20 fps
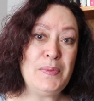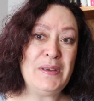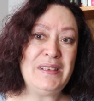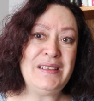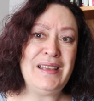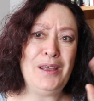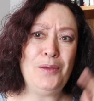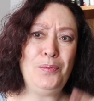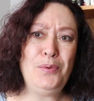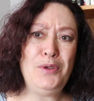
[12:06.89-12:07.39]
but
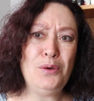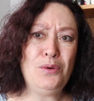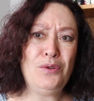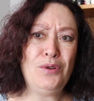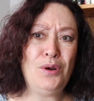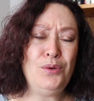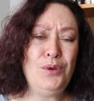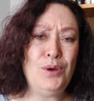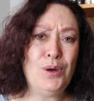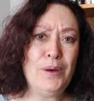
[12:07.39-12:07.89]
to help you
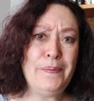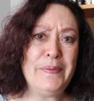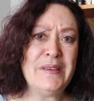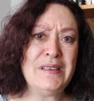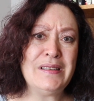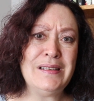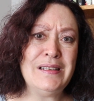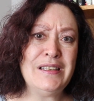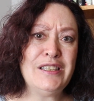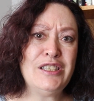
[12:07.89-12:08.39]
grow your
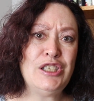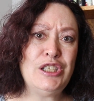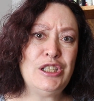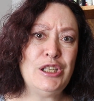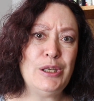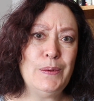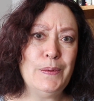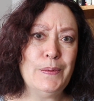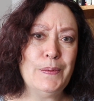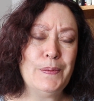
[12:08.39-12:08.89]
business
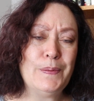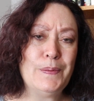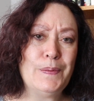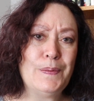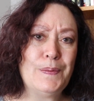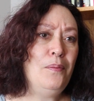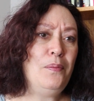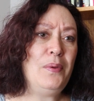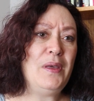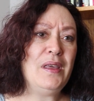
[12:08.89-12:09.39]
too.
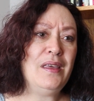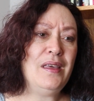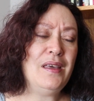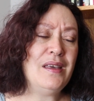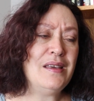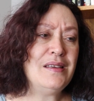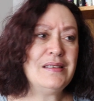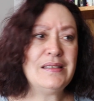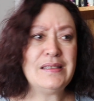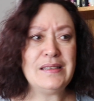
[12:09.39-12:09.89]

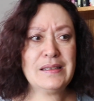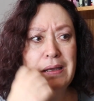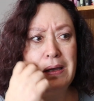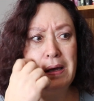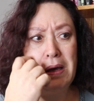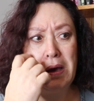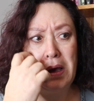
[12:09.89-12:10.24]
Because